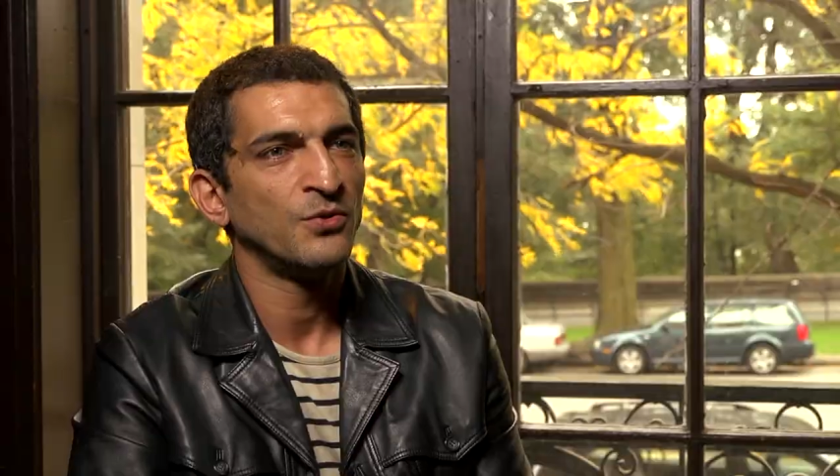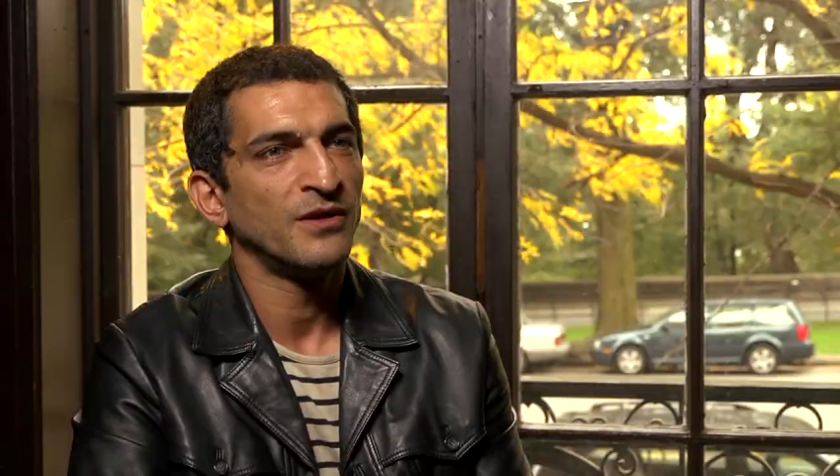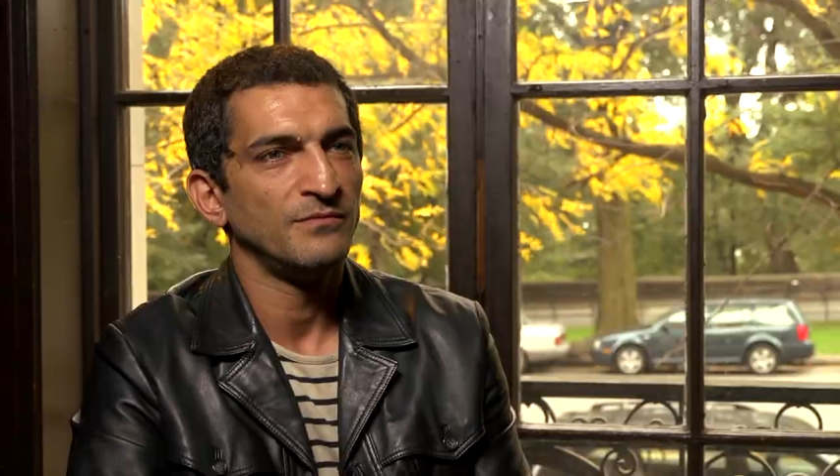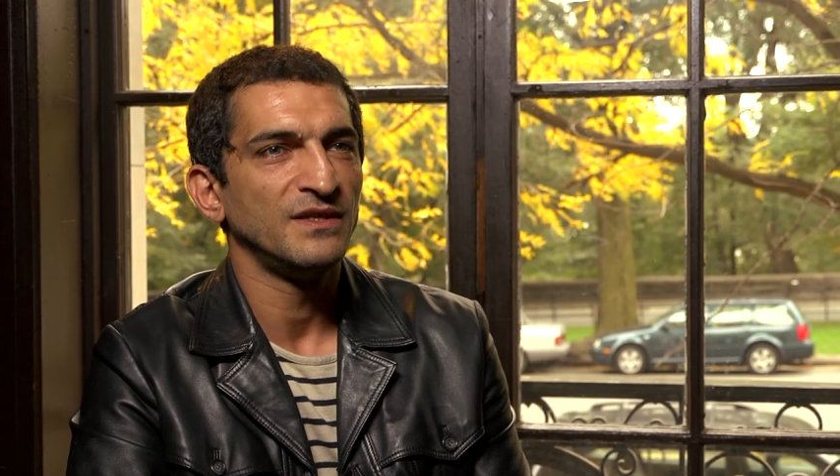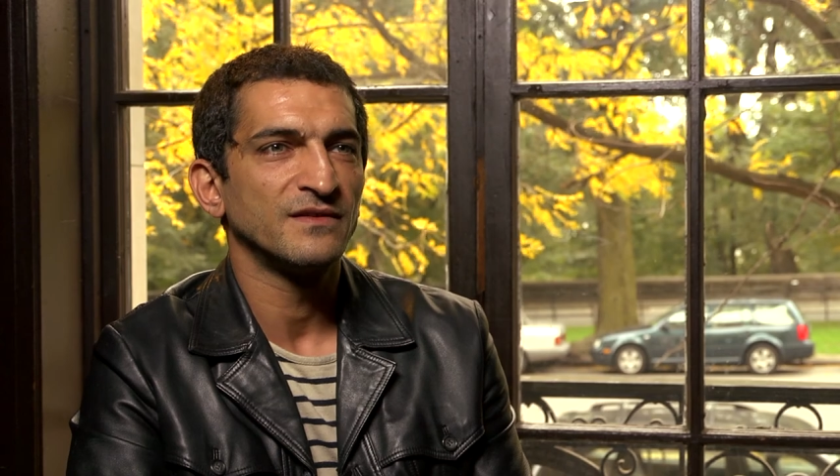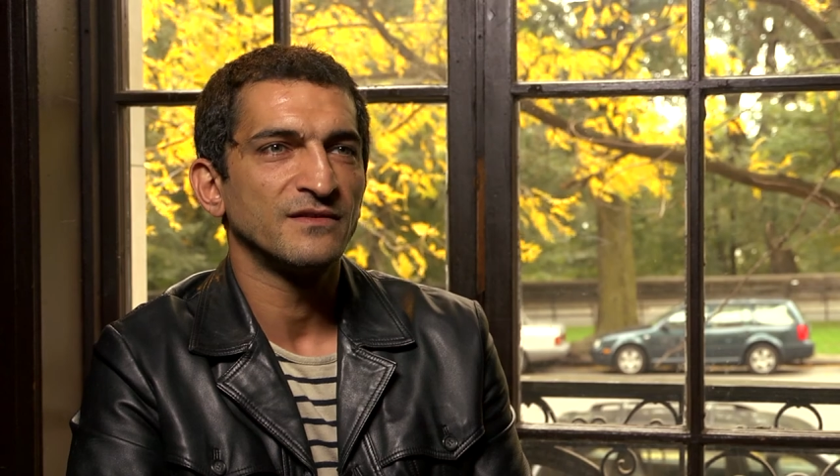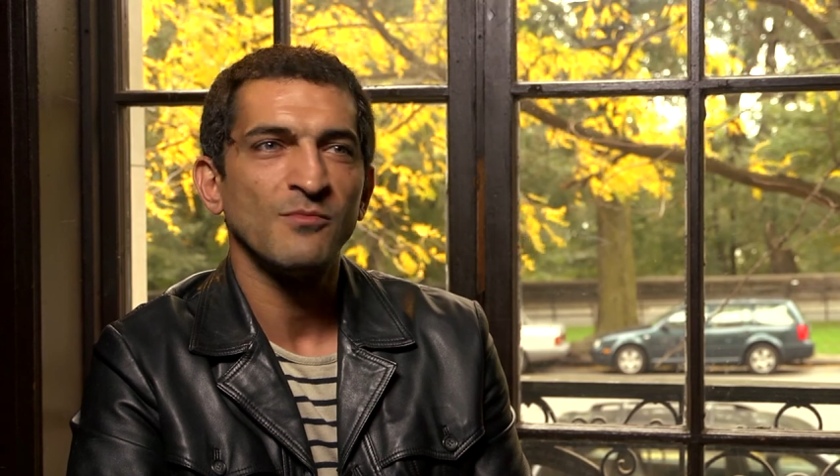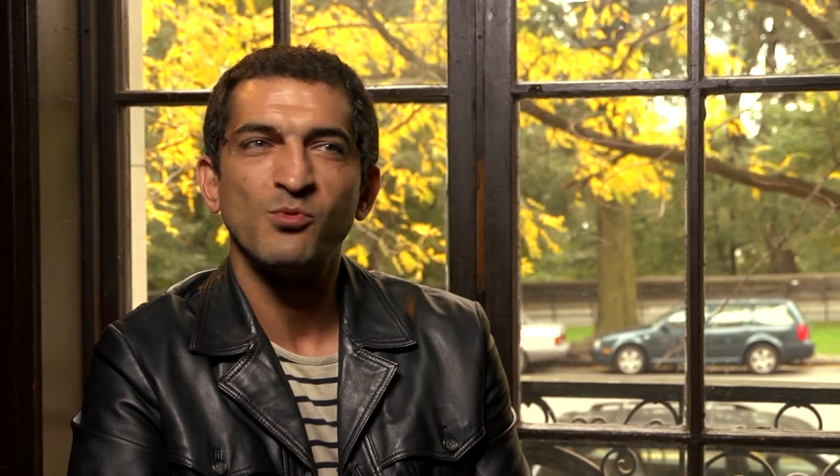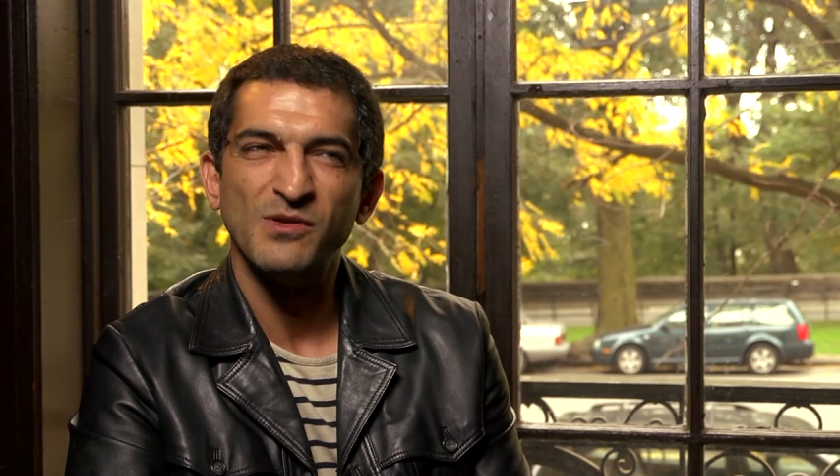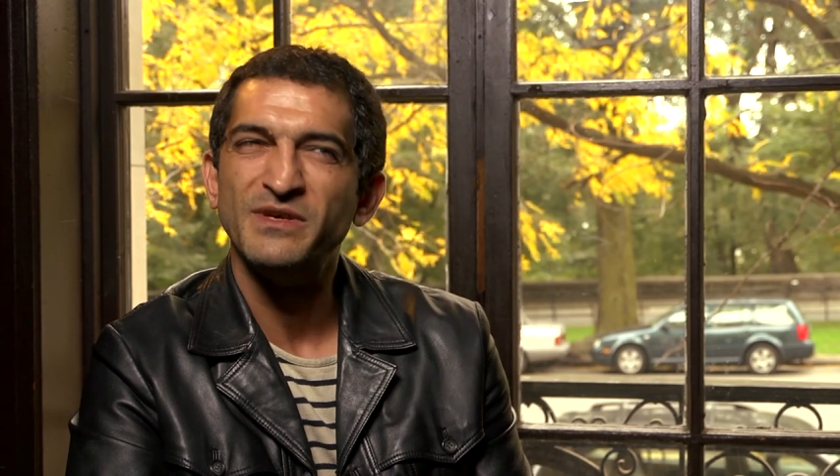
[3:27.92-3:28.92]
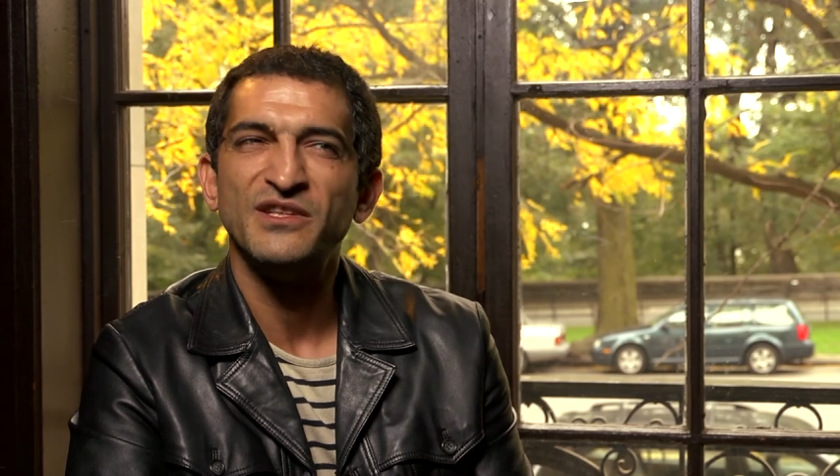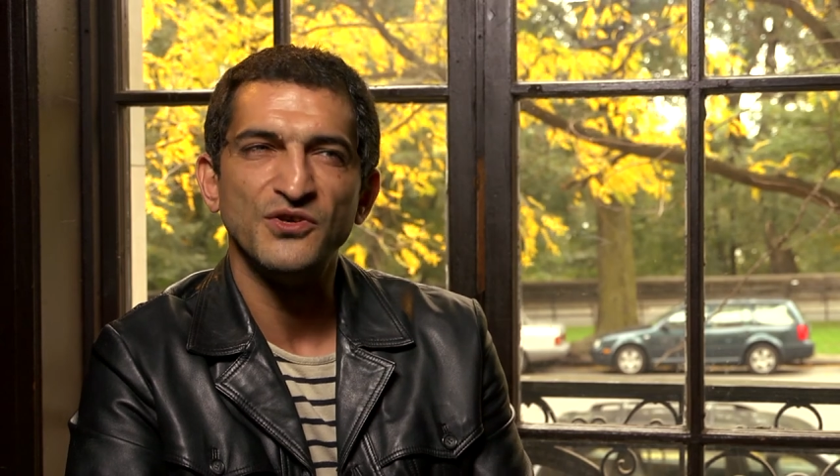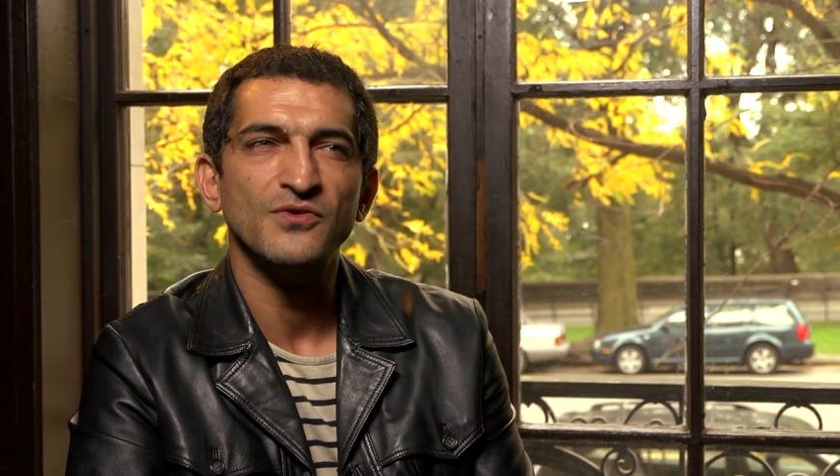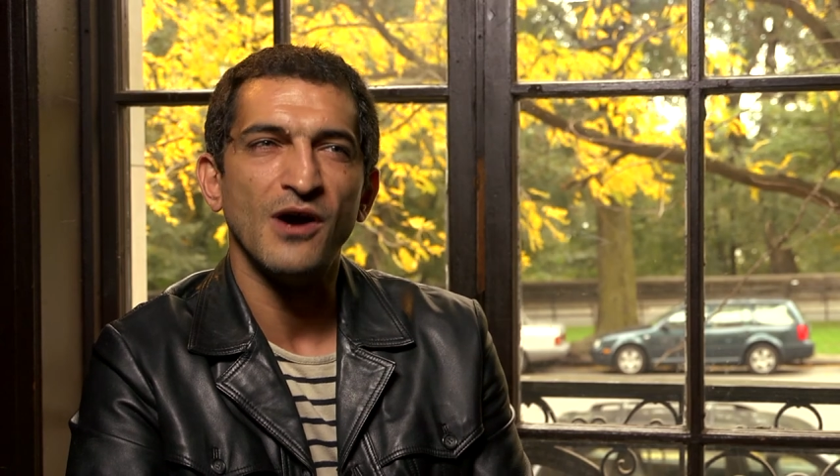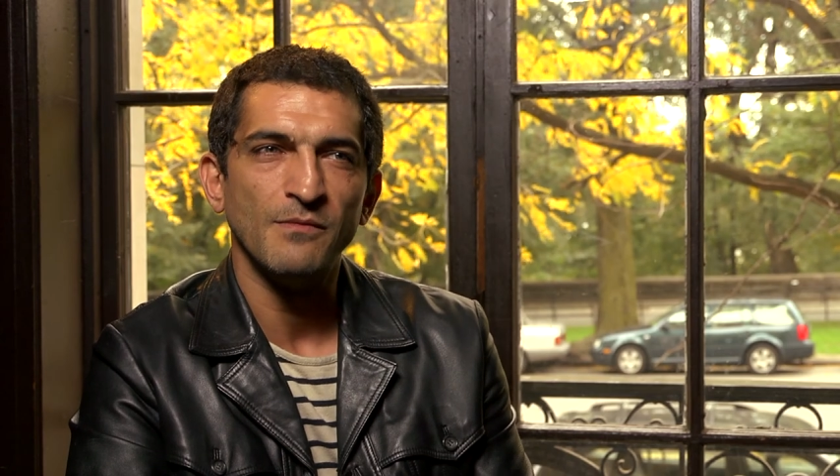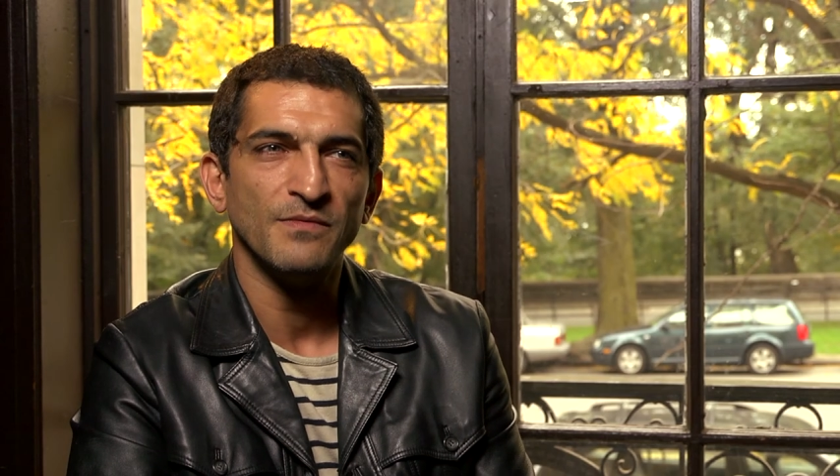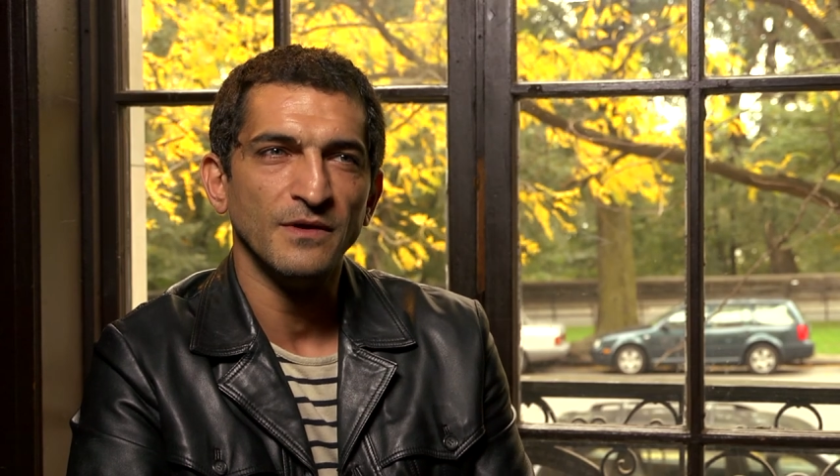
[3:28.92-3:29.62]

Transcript: you want to beat us up, we'll beat you up.